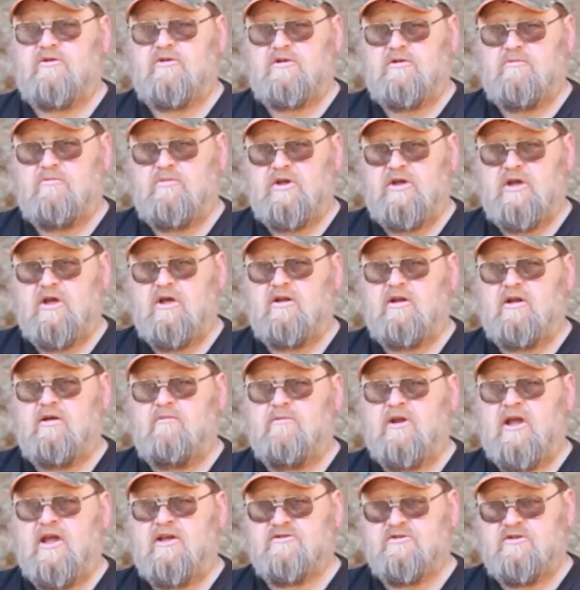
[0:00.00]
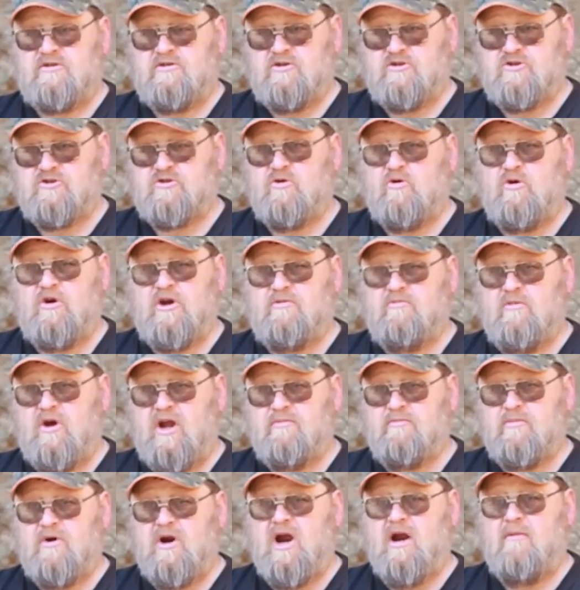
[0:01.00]
that the BLM hasn't destroyed
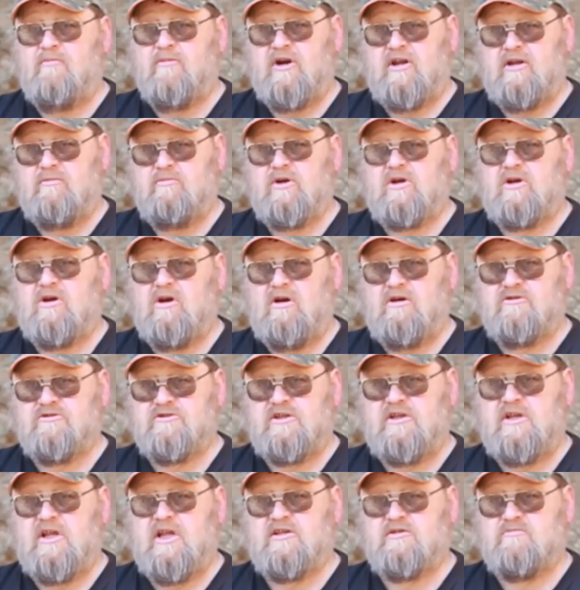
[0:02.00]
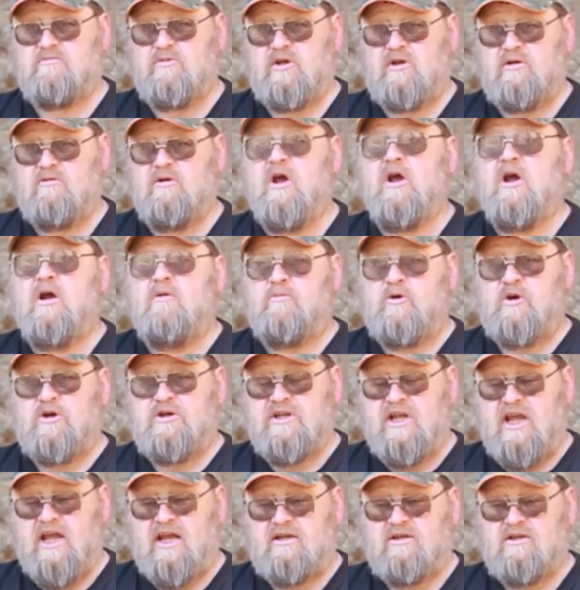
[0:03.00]
my property because it has been
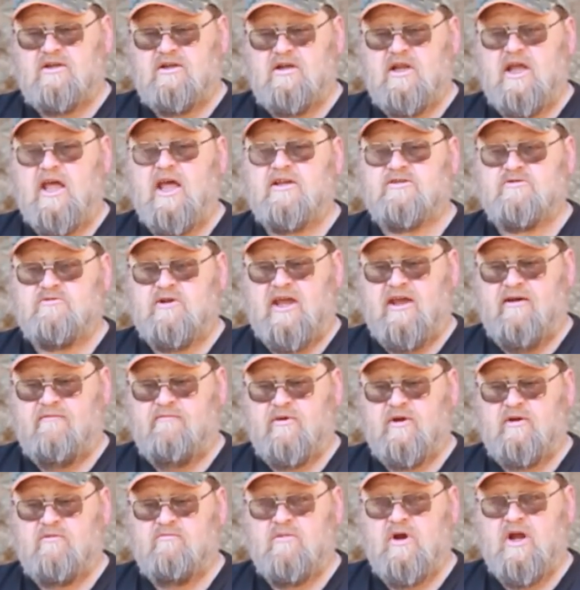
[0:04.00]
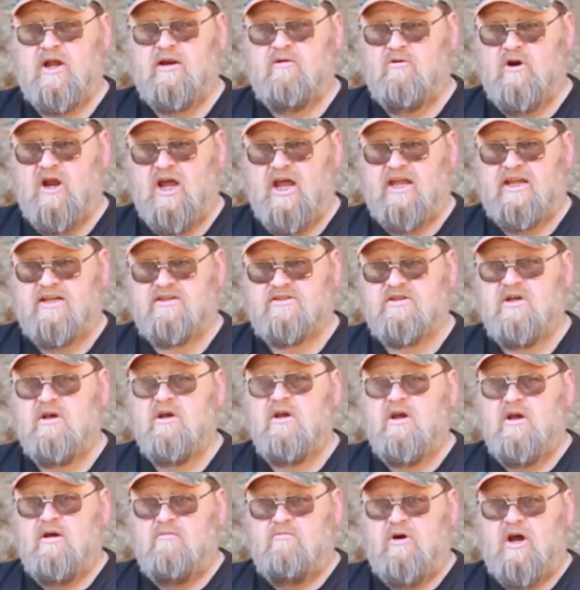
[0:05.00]
protected, as have been my rights,
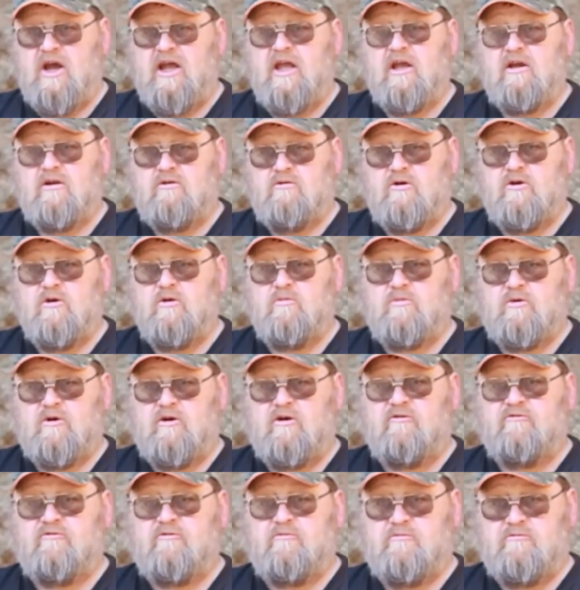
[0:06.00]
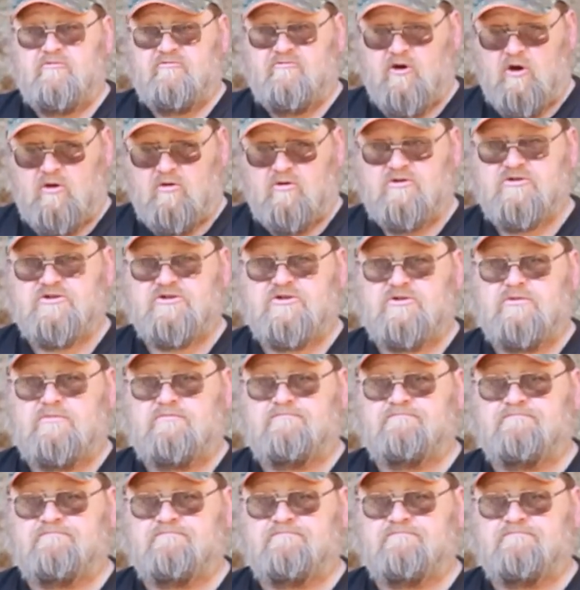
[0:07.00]
by a group of folks